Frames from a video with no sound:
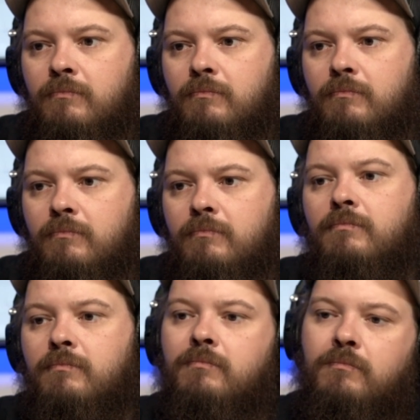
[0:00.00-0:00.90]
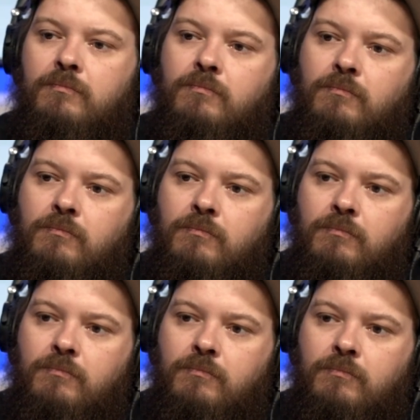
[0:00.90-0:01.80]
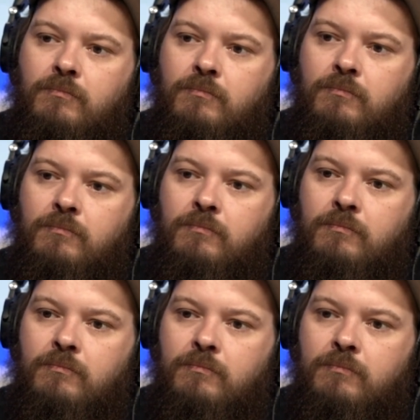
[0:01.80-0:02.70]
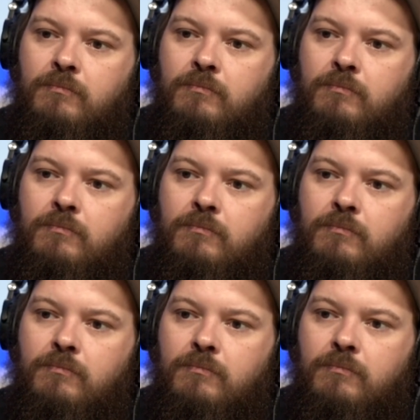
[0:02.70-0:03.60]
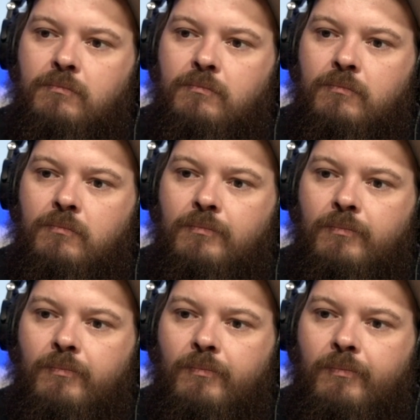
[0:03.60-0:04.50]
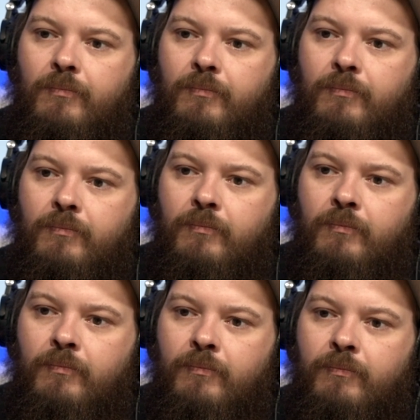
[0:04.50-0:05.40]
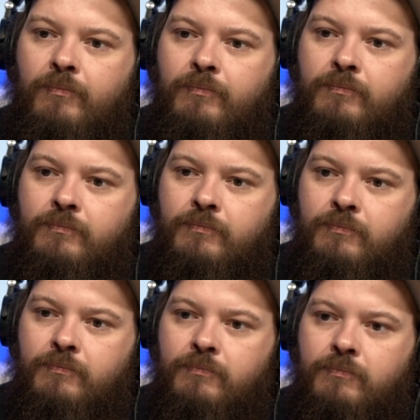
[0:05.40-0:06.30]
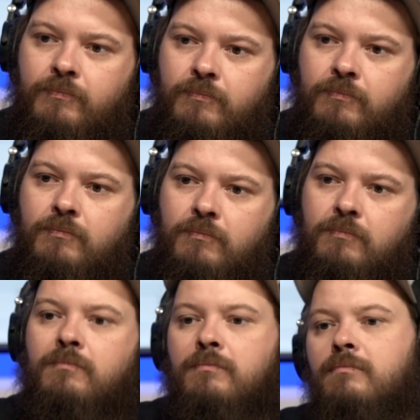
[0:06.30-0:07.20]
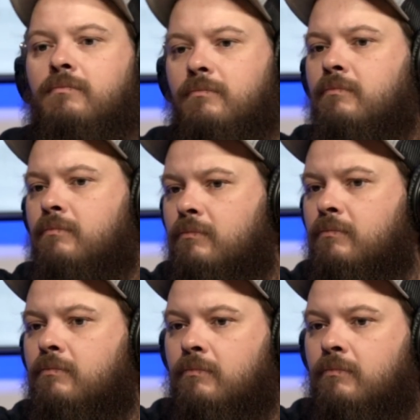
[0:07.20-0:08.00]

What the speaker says: (not speaking)